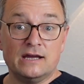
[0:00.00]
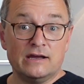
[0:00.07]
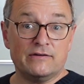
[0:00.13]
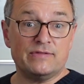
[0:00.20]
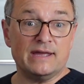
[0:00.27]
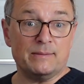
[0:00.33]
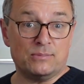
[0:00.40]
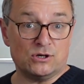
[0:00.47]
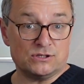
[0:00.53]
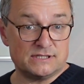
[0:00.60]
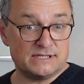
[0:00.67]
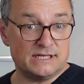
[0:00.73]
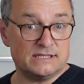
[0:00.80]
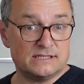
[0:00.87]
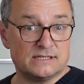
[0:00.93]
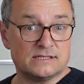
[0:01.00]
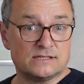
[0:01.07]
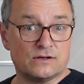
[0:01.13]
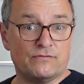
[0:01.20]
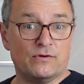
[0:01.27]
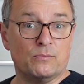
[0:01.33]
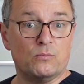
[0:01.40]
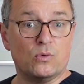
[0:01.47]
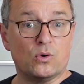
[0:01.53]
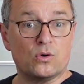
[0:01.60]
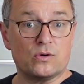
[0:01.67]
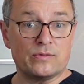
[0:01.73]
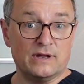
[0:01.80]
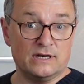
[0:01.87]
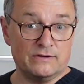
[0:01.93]
if they persist over
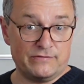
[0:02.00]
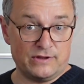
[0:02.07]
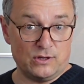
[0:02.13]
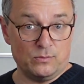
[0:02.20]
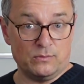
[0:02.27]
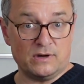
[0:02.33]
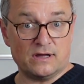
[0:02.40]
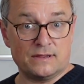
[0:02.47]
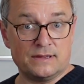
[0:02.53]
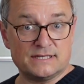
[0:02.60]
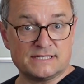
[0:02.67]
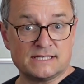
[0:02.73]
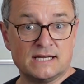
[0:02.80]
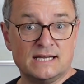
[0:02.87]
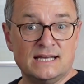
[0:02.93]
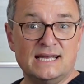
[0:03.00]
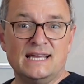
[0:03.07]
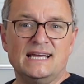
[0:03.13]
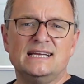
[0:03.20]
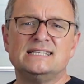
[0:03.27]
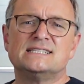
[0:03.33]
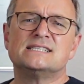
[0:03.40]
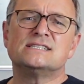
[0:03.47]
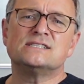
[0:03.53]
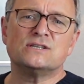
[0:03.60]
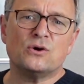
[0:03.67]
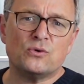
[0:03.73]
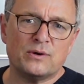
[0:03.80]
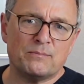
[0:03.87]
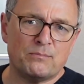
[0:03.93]
more than a few months, it's
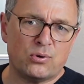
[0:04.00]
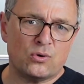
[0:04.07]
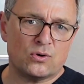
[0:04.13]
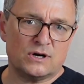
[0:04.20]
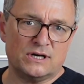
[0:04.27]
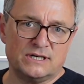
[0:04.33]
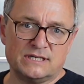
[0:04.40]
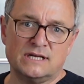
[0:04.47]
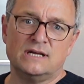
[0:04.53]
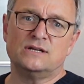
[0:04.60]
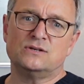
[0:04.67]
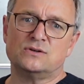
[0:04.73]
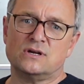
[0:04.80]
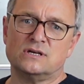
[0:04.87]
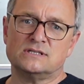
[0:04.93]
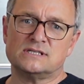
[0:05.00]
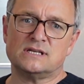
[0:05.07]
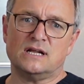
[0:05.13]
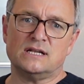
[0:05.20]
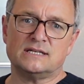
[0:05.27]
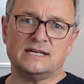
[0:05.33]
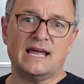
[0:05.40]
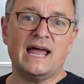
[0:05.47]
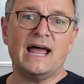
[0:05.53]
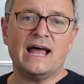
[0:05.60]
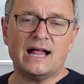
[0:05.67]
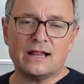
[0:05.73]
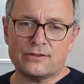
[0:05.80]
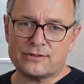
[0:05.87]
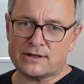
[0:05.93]
so important to consult a
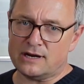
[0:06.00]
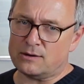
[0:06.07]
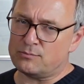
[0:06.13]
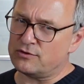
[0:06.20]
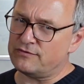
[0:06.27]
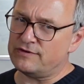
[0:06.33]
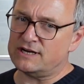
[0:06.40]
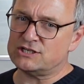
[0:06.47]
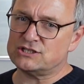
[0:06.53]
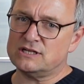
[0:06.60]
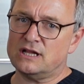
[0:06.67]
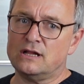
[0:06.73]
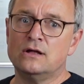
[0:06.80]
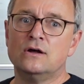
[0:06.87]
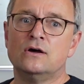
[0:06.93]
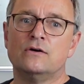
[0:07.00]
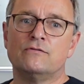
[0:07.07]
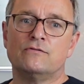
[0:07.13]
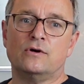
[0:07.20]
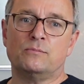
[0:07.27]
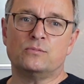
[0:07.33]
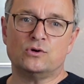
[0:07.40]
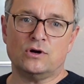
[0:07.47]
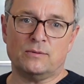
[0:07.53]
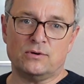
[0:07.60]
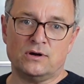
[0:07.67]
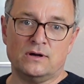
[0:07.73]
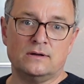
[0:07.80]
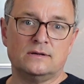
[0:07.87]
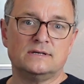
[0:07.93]
healthcare professional for
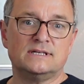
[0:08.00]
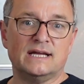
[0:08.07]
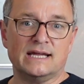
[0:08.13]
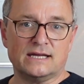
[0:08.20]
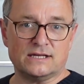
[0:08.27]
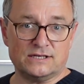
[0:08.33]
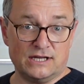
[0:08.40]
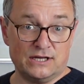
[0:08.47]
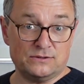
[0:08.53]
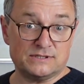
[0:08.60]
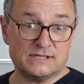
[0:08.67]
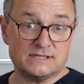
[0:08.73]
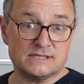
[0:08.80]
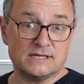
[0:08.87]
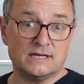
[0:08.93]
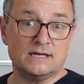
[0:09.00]
proper diagnosis